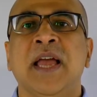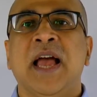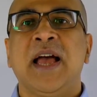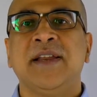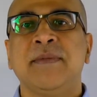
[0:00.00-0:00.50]

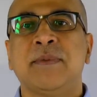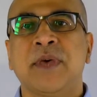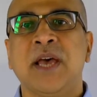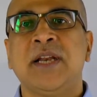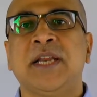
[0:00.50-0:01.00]
And then
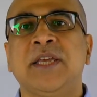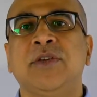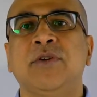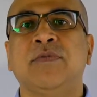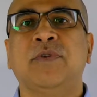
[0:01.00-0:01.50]
thirdly,
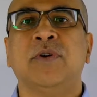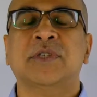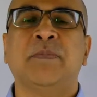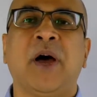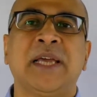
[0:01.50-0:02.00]
you've got
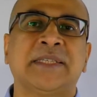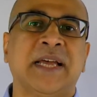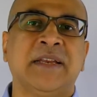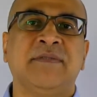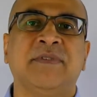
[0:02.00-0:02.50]
spikes
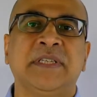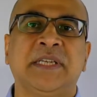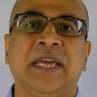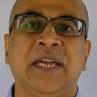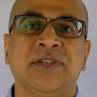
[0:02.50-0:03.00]
and
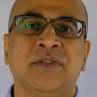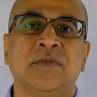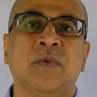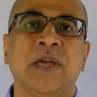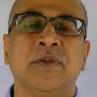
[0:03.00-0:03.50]

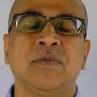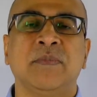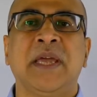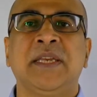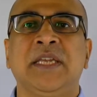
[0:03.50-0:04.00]
investigations where you
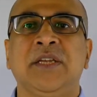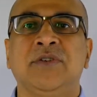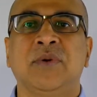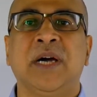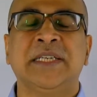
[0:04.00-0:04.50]
may need
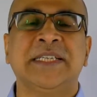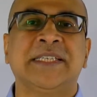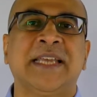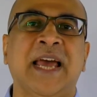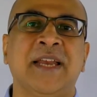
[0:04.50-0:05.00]
to
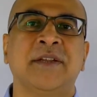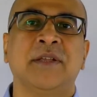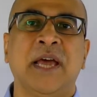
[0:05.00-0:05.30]
understand